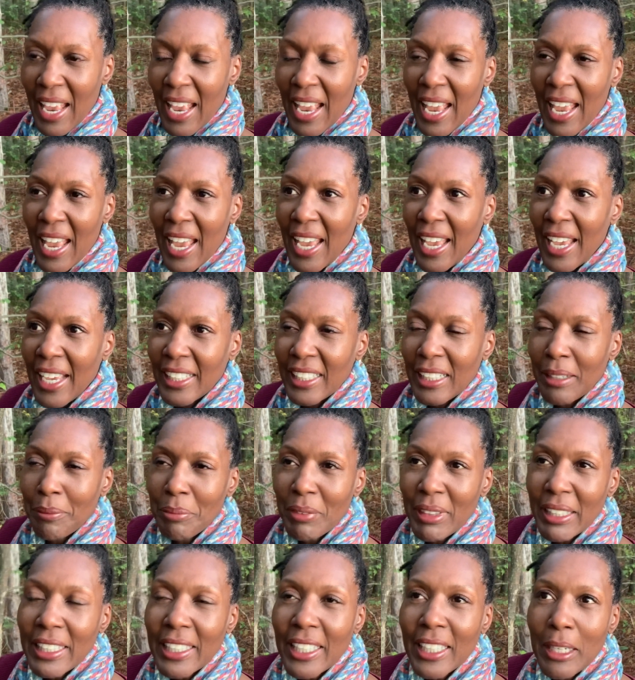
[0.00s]
And I'm
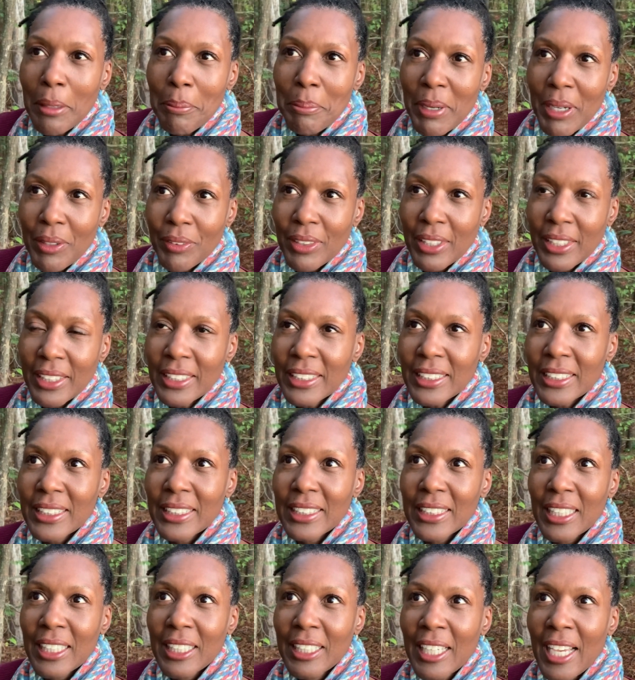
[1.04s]
thinking about
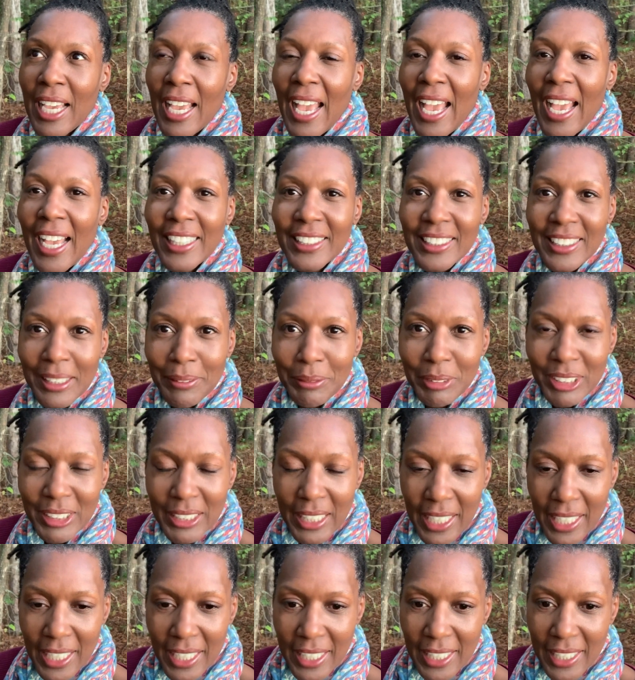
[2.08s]
this as I'm
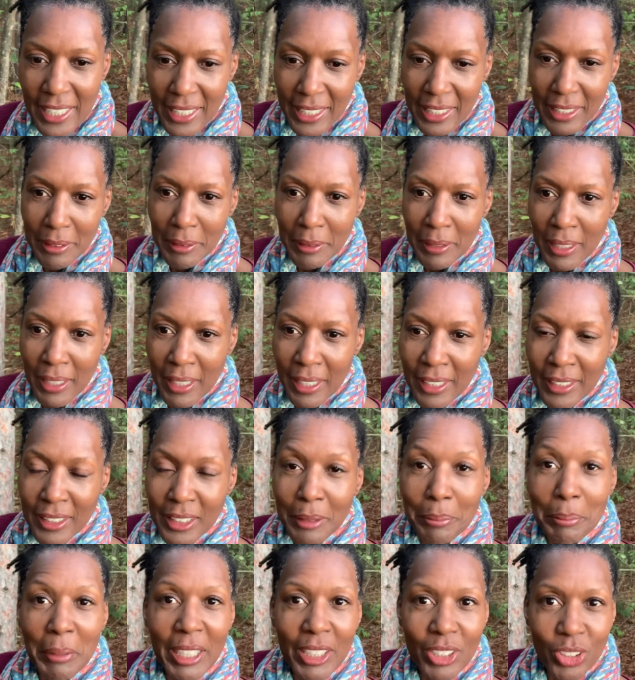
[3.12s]
saying it to
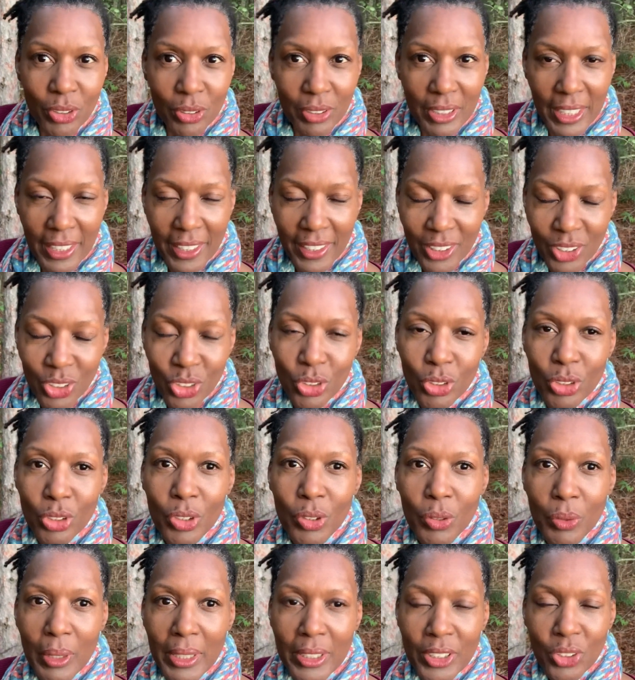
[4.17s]
make sure that it's
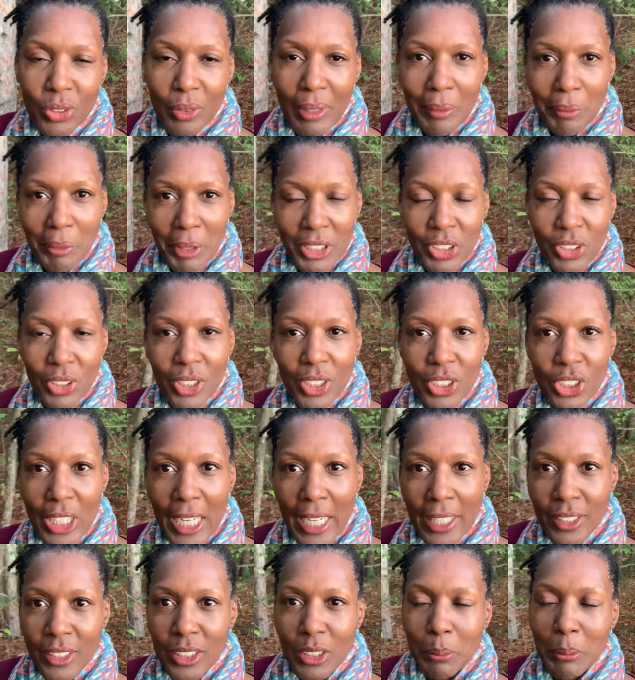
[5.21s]
true. And so I want you to
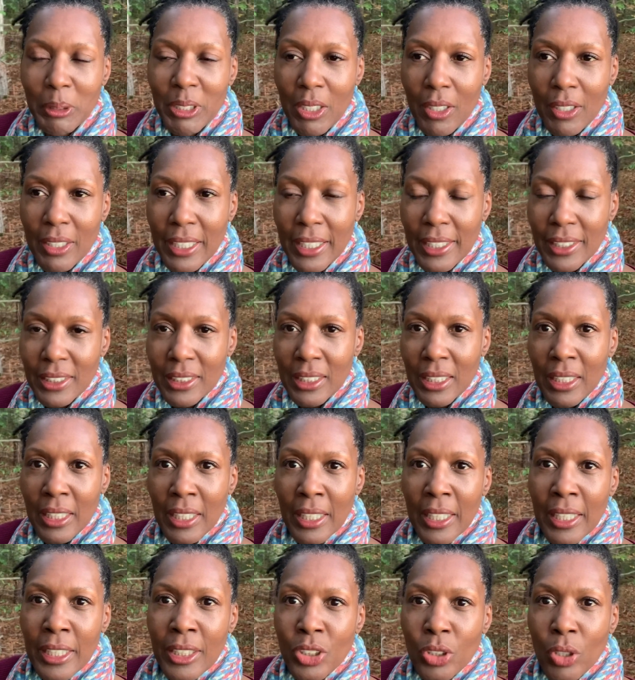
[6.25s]
challenge me on it.
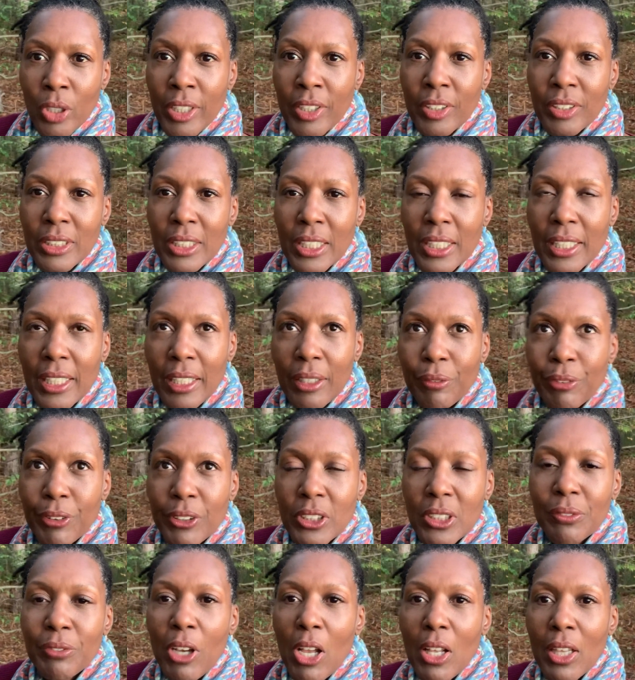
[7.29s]
So here's the thing. First
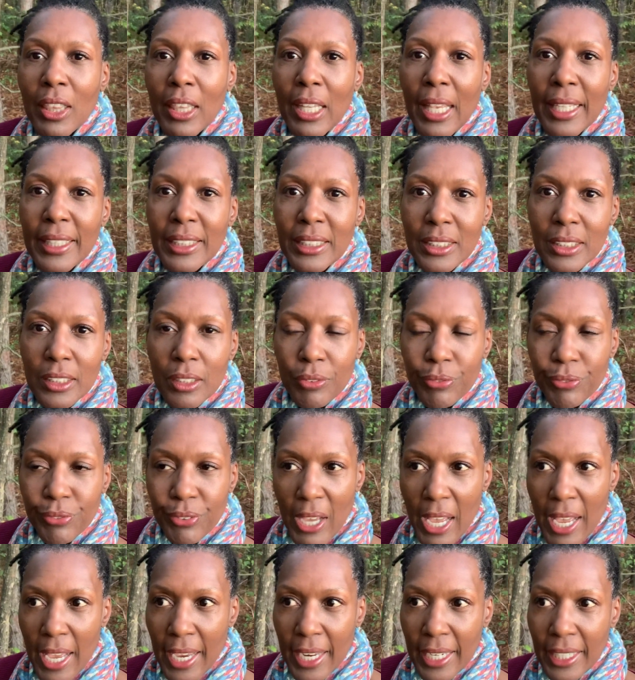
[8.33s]
of all, let's
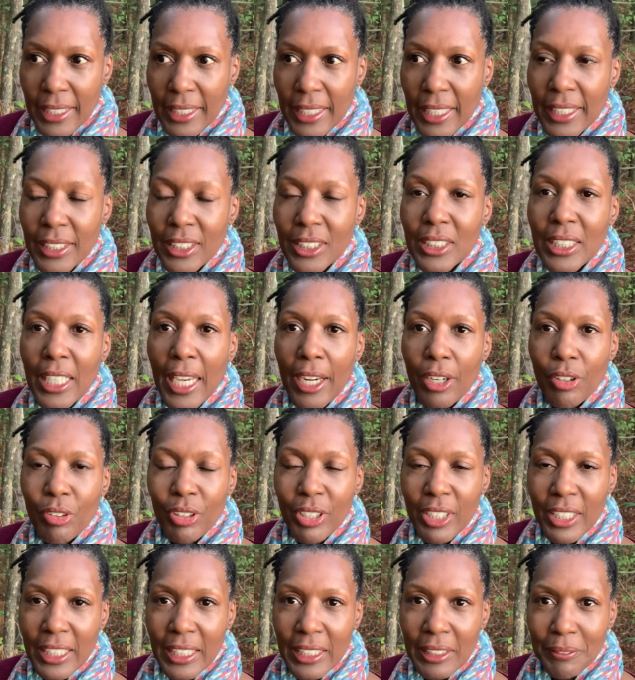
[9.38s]
define
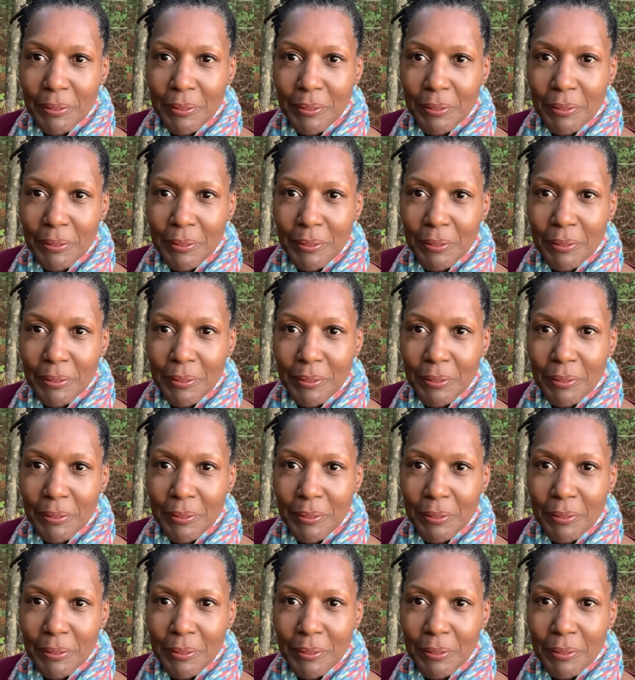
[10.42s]
integrity.